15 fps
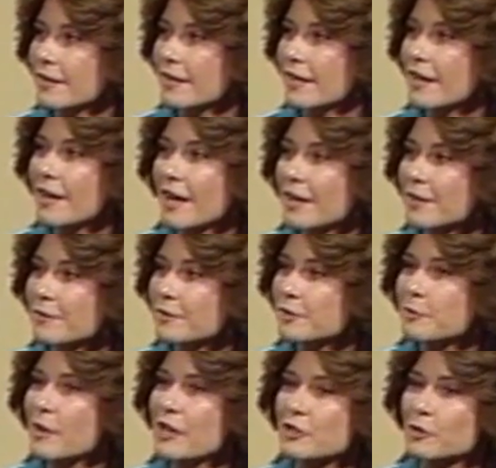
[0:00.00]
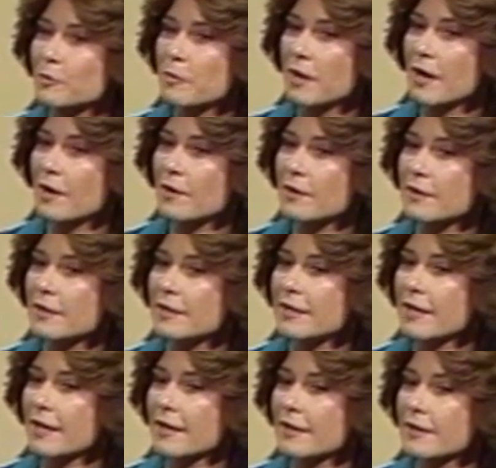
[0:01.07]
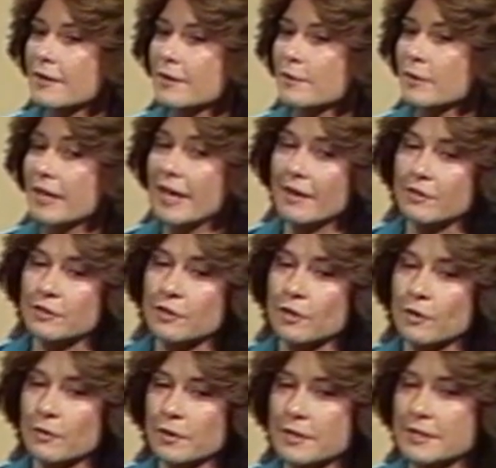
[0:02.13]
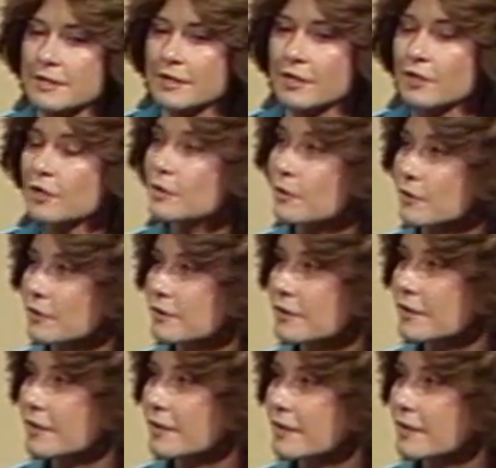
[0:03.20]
a kind of special power that they we haven't always uh, used,